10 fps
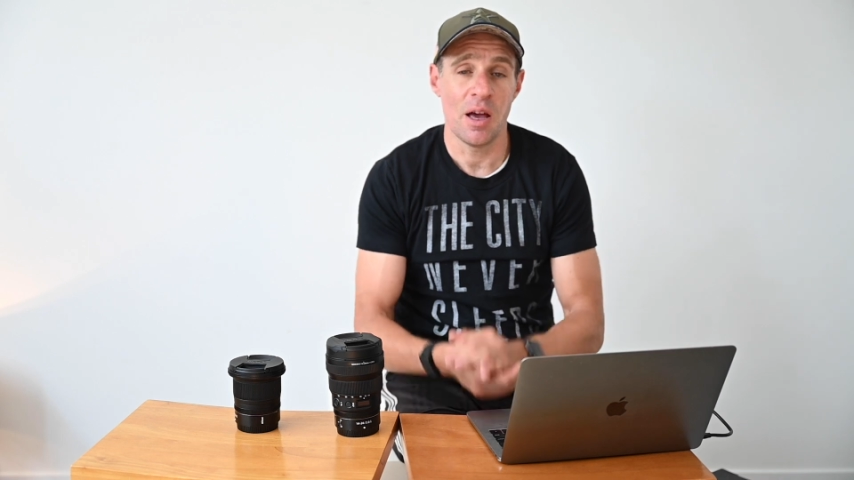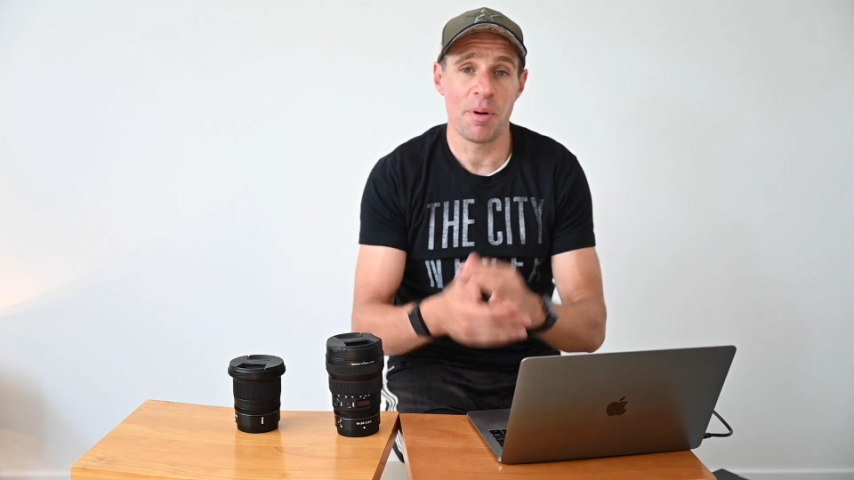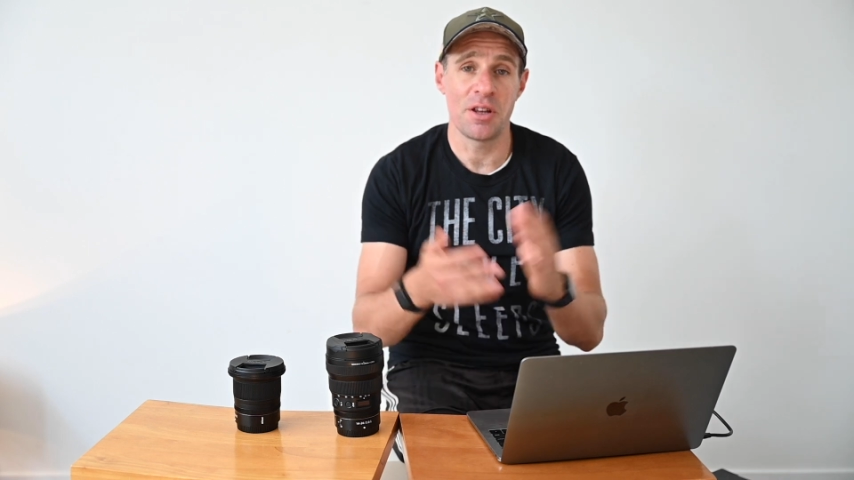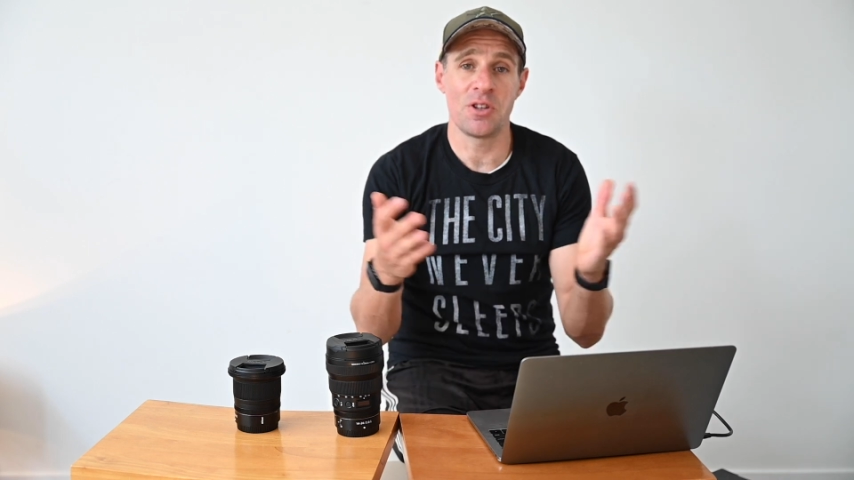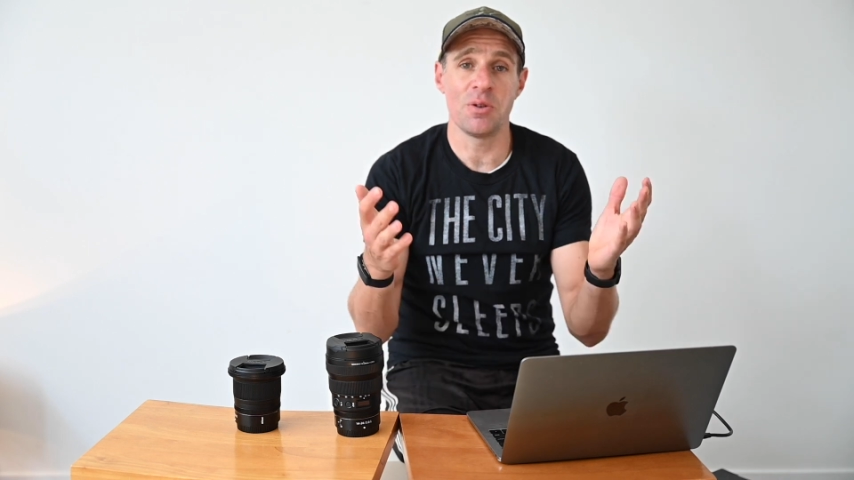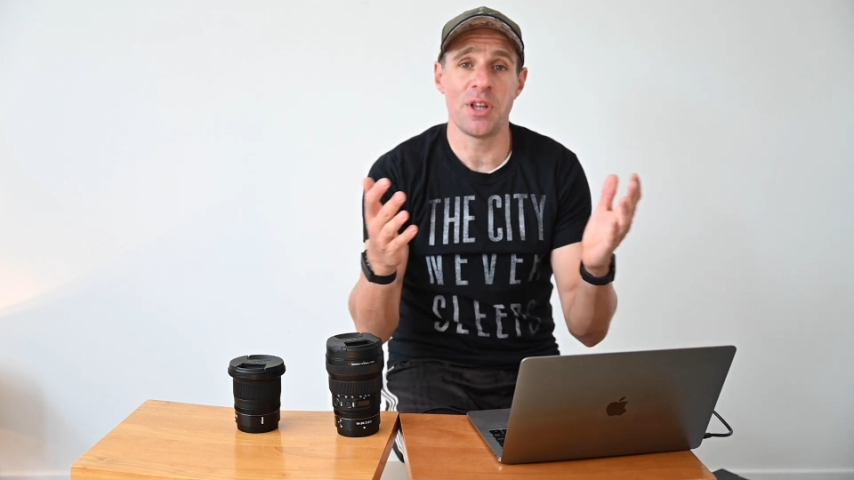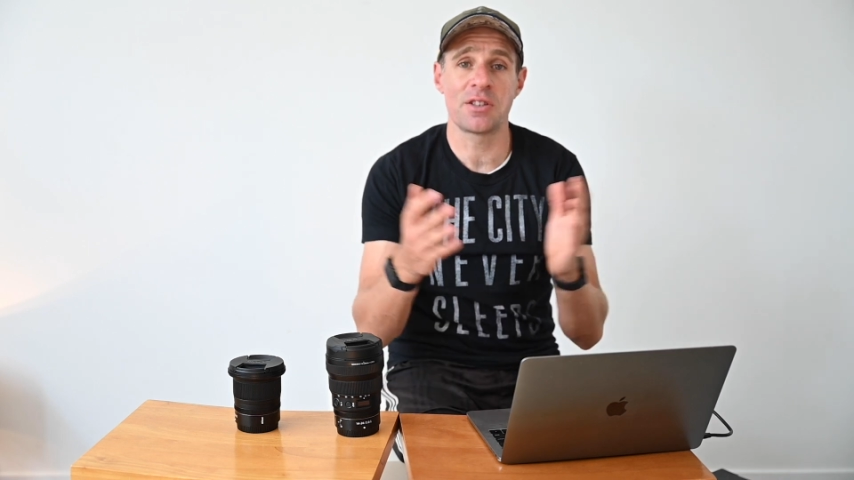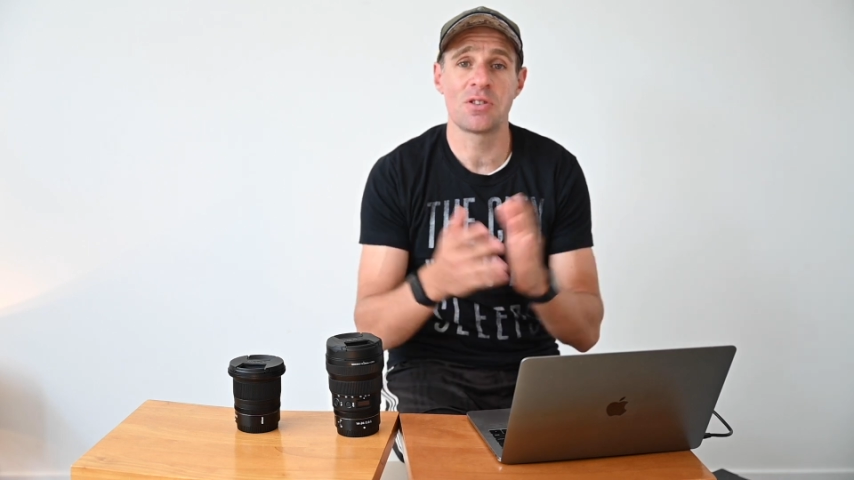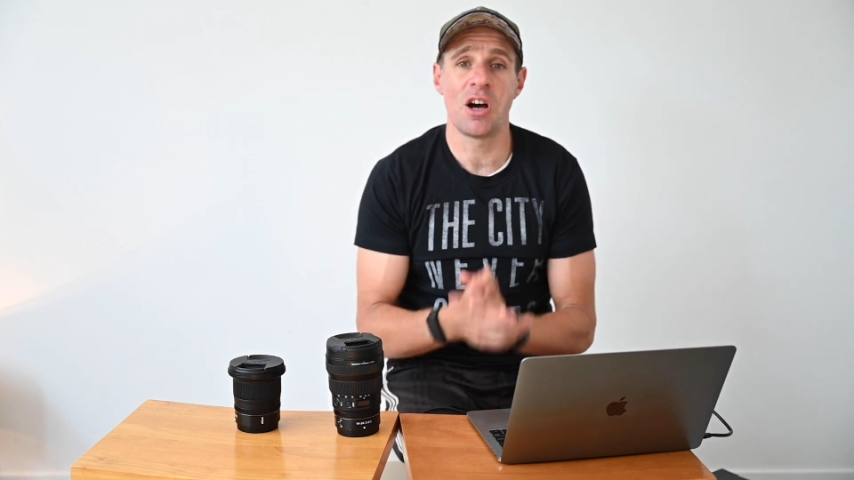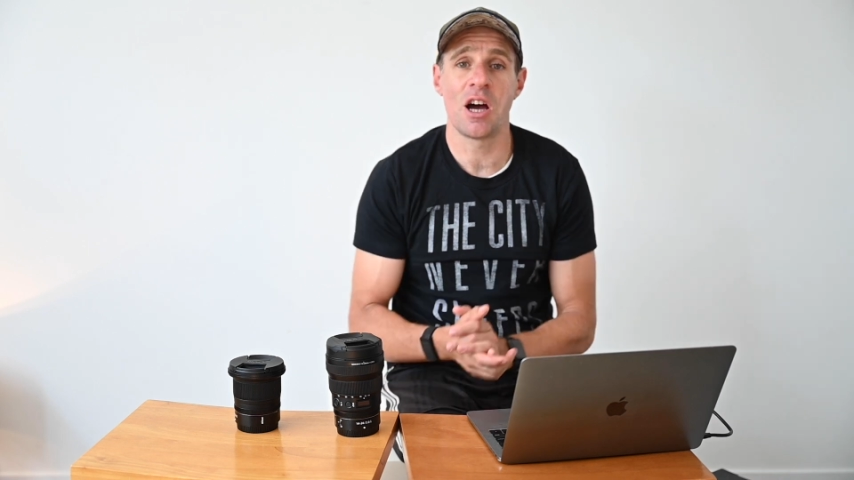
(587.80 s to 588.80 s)
But until
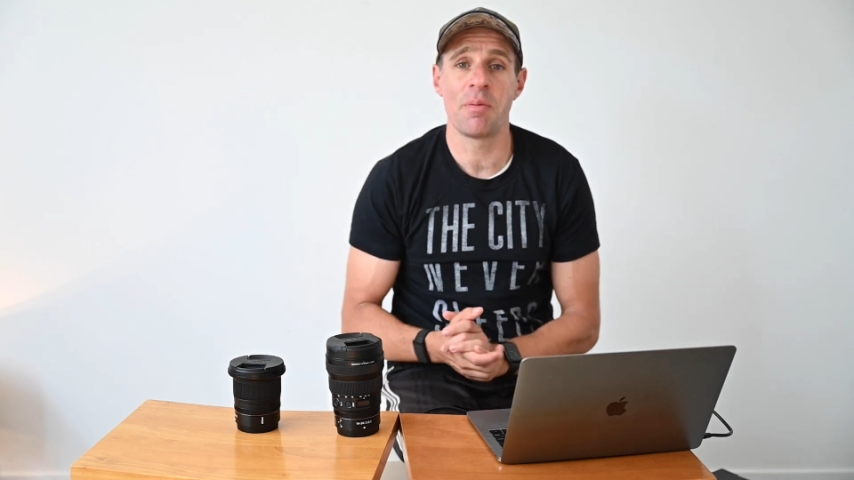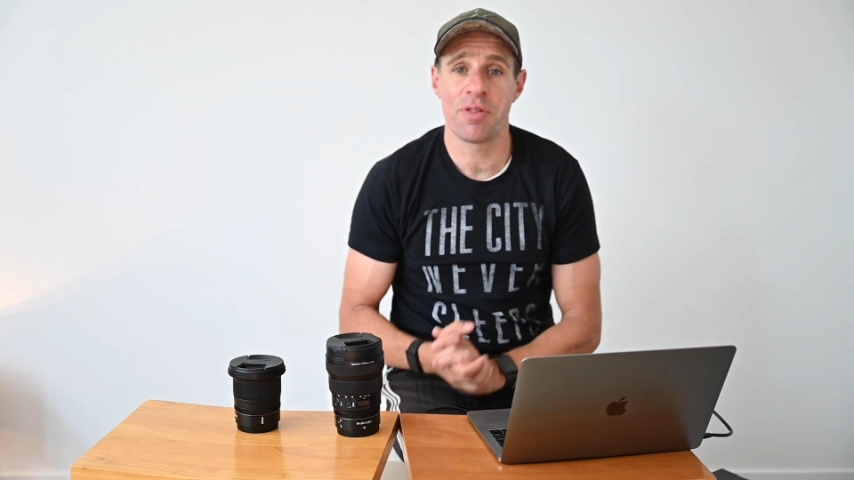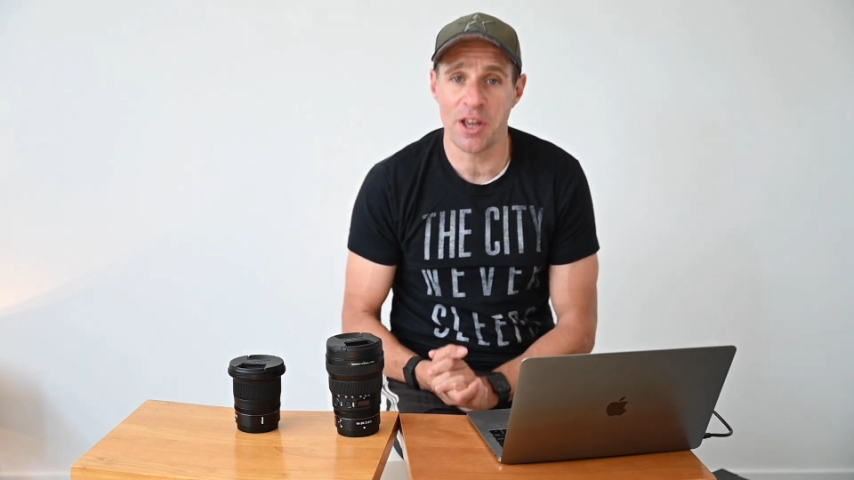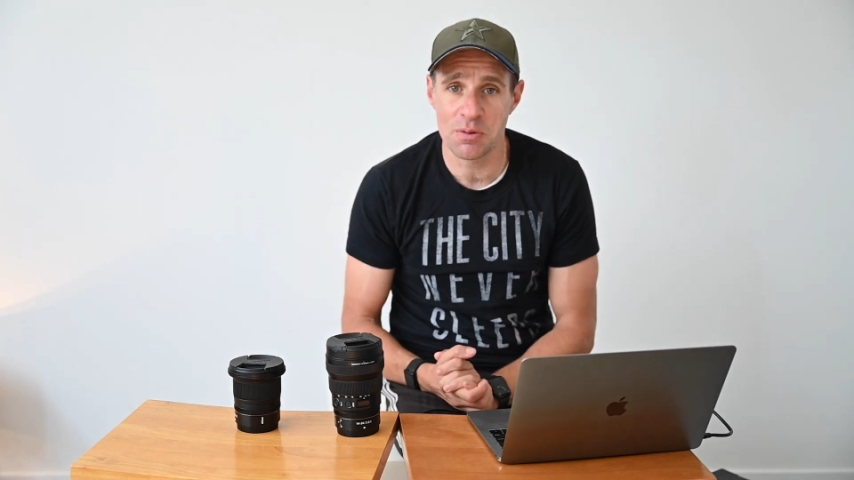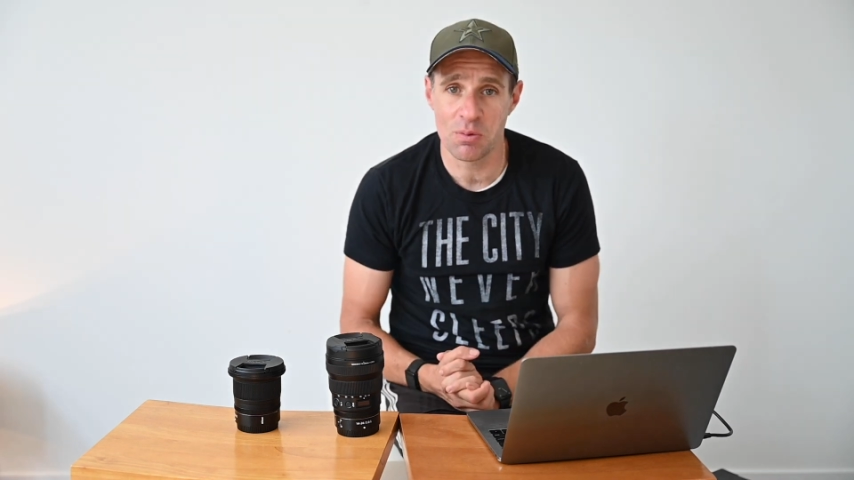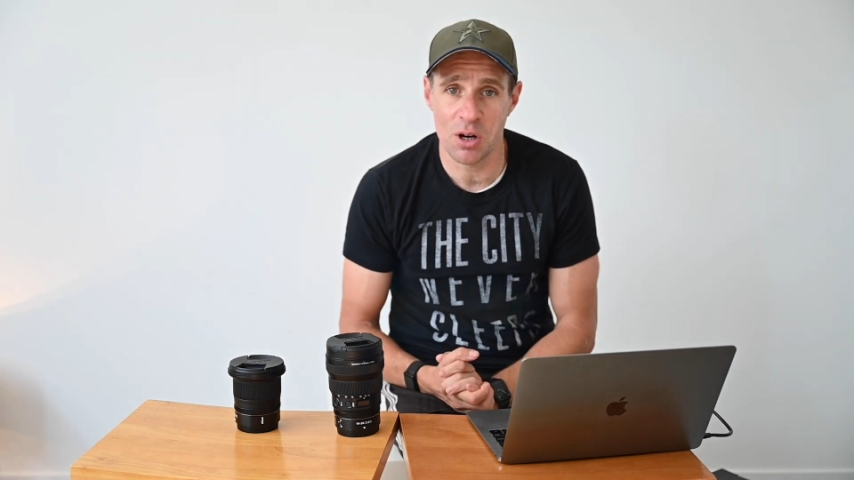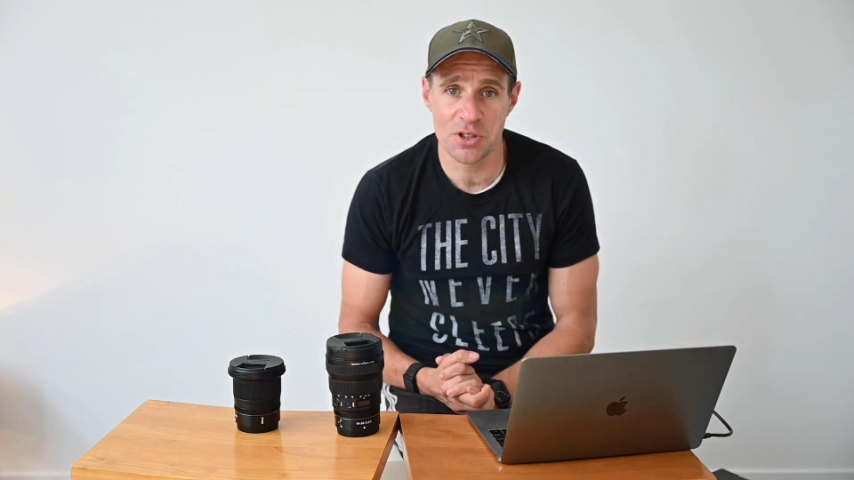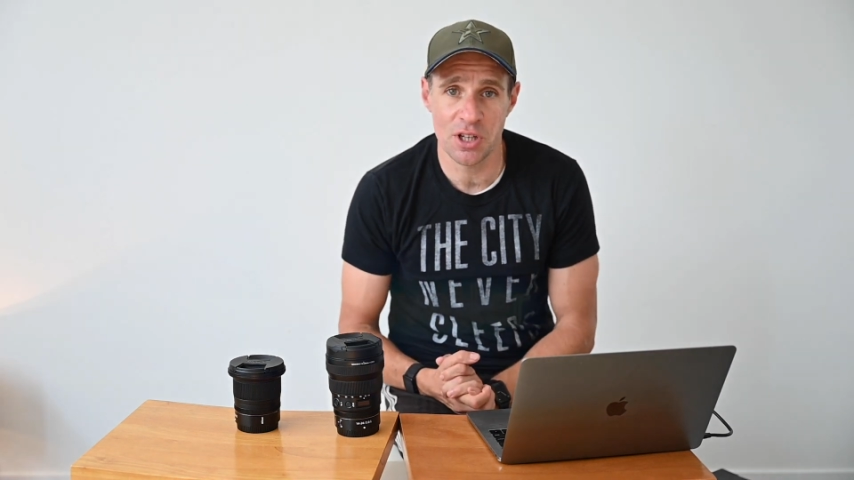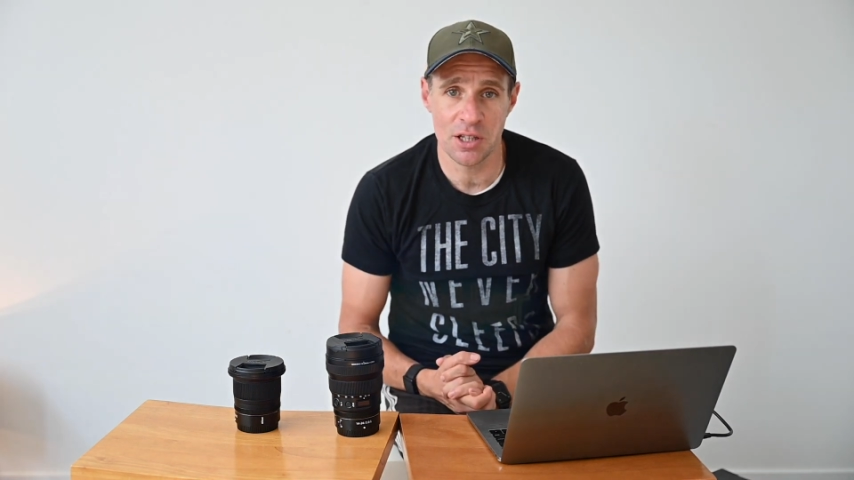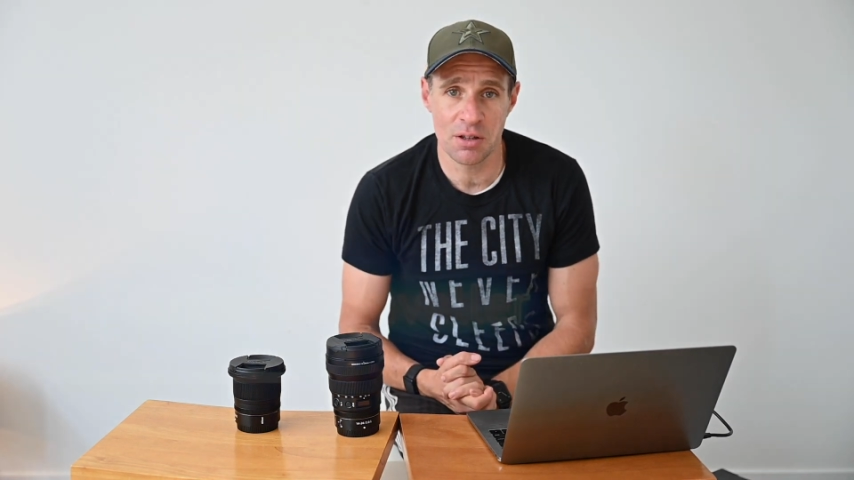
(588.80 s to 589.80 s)
next time, thanks for
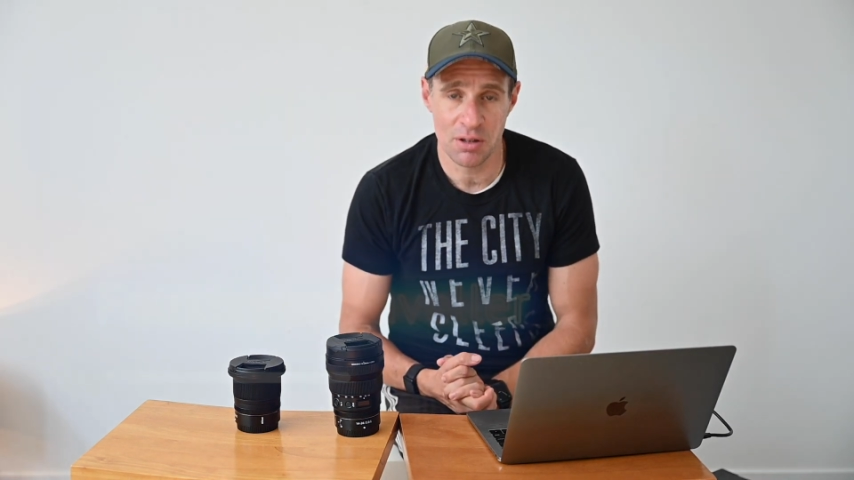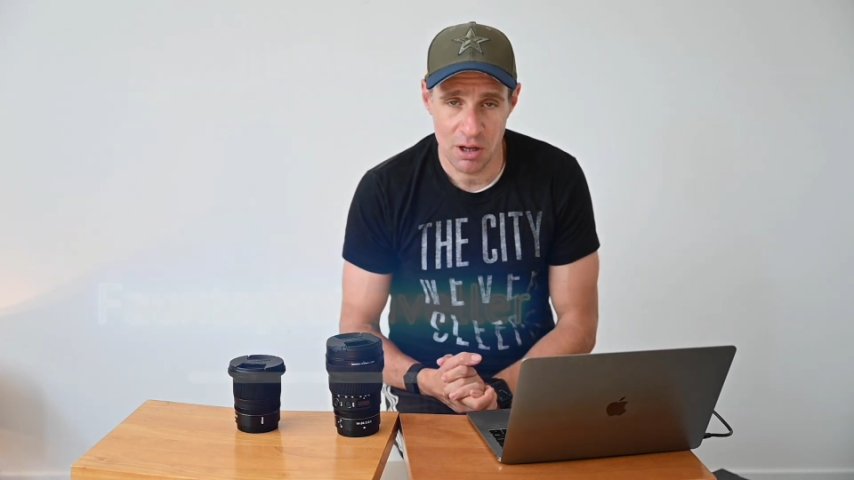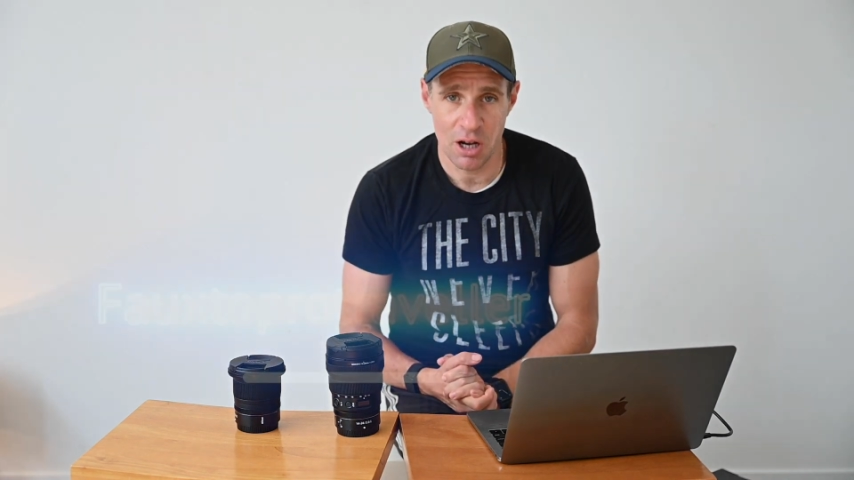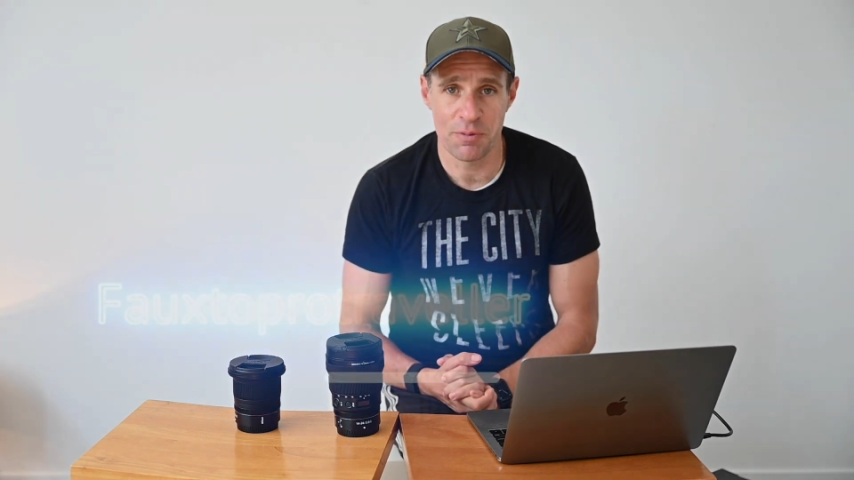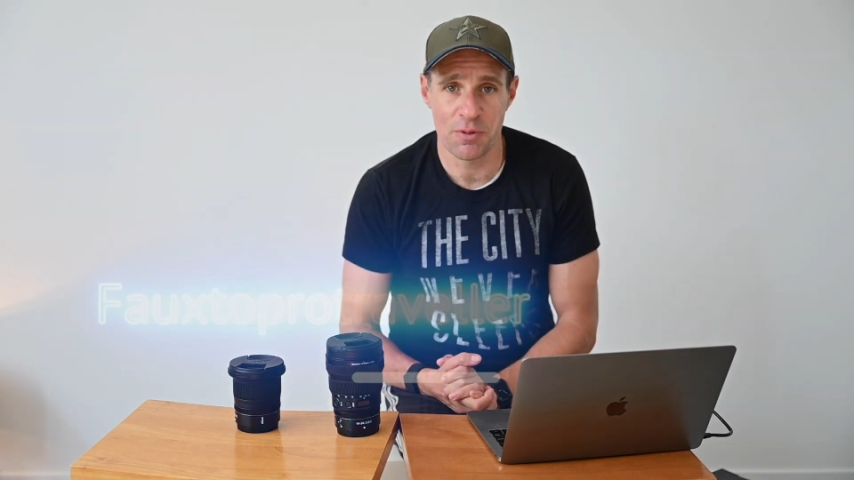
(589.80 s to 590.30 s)
watching. I'm